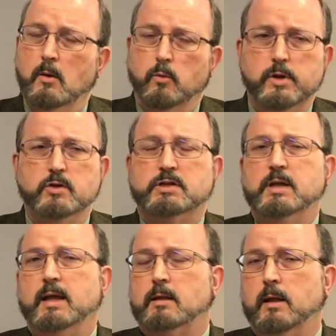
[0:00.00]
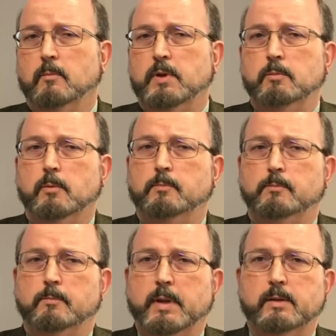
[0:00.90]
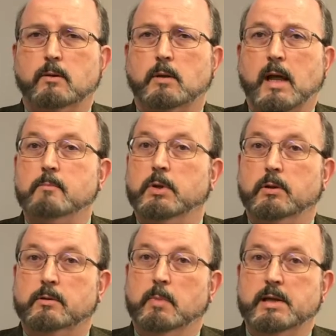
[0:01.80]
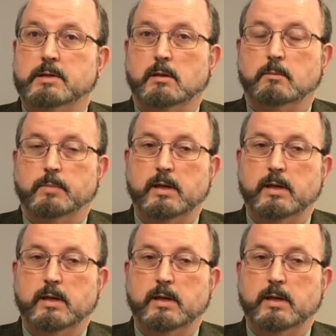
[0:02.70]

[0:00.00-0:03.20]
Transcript: We're using that to help people pay their light bills, basically,